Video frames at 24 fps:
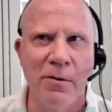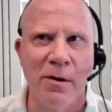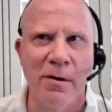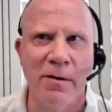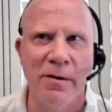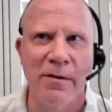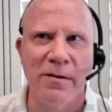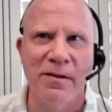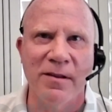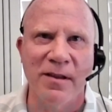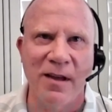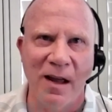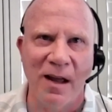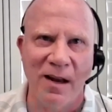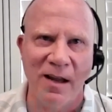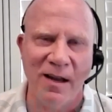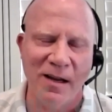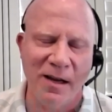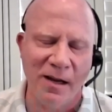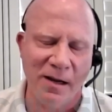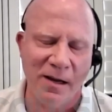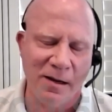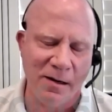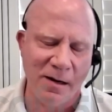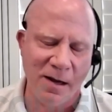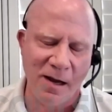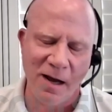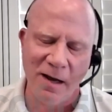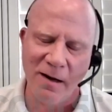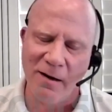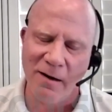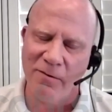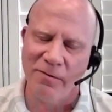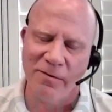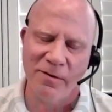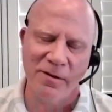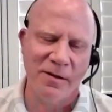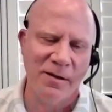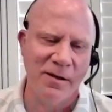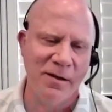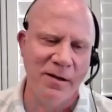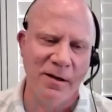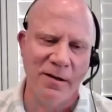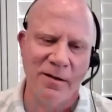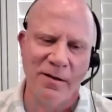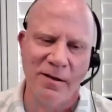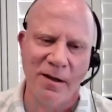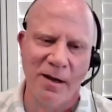selling it, I don't see
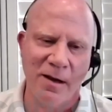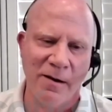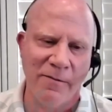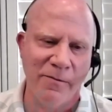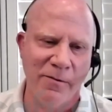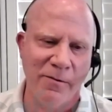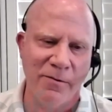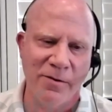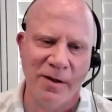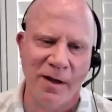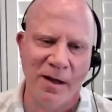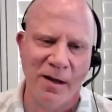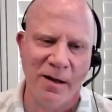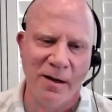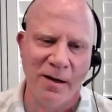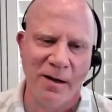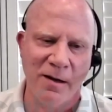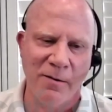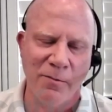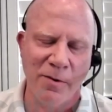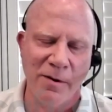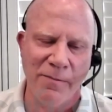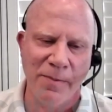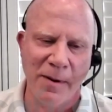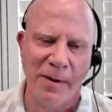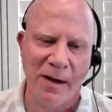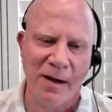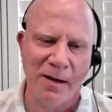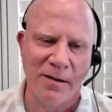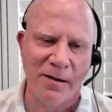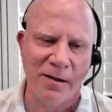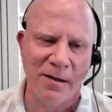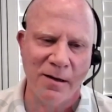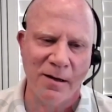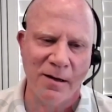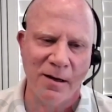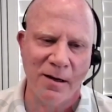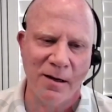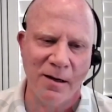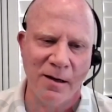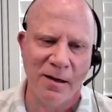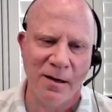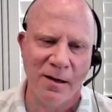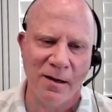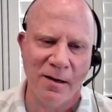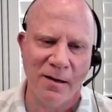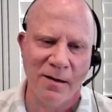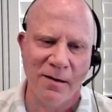us ever selling it. We passed it
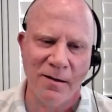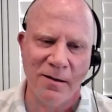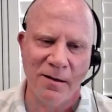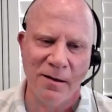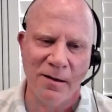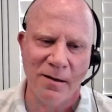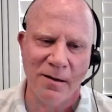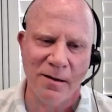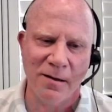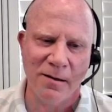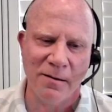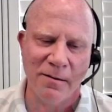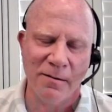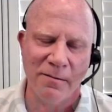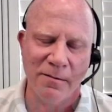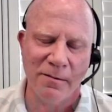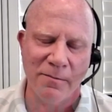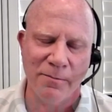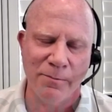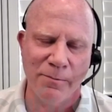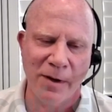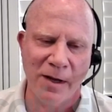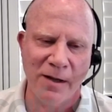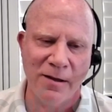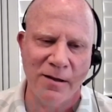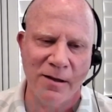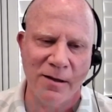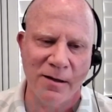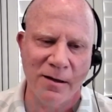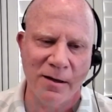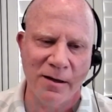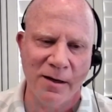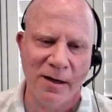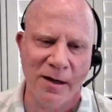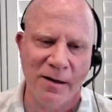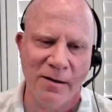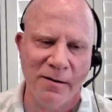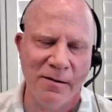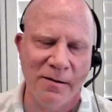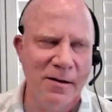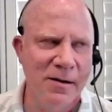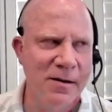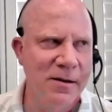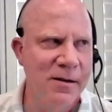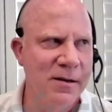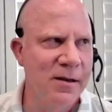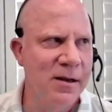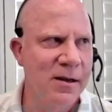basically
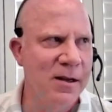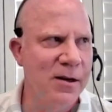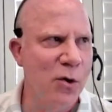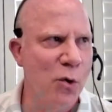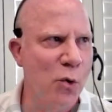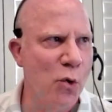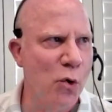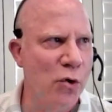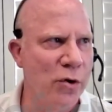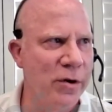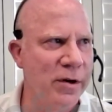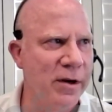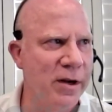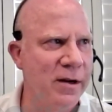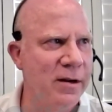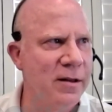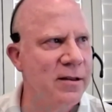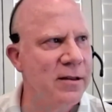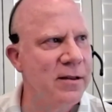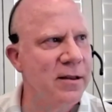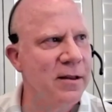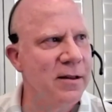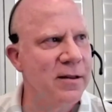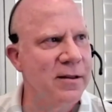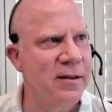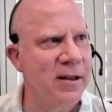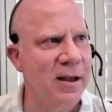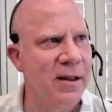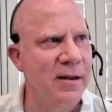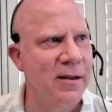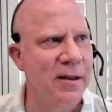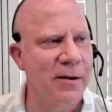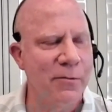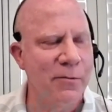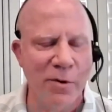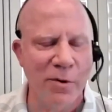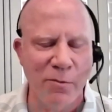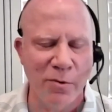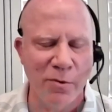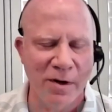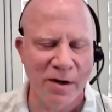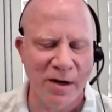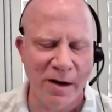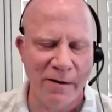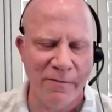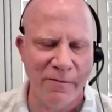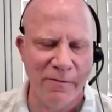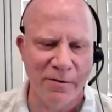an ordinance that said that we would
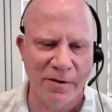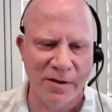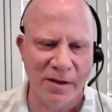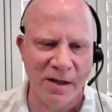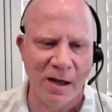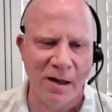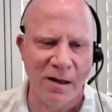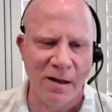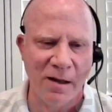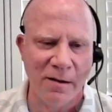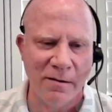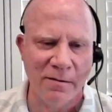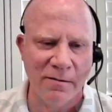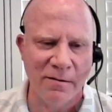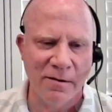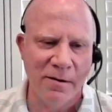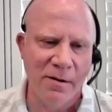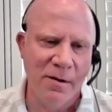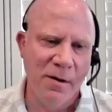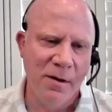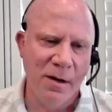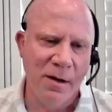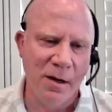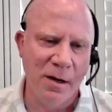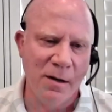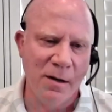never sell it. And